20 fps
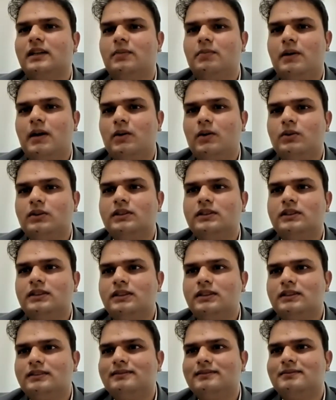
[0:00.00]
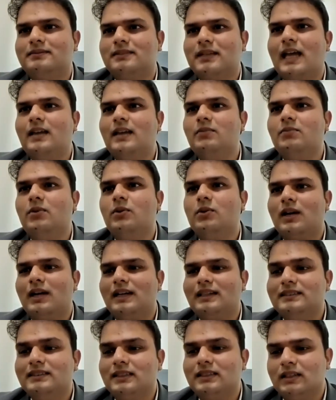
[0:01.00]
about the time
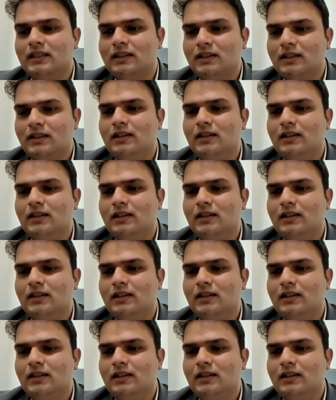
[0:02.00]
horizon.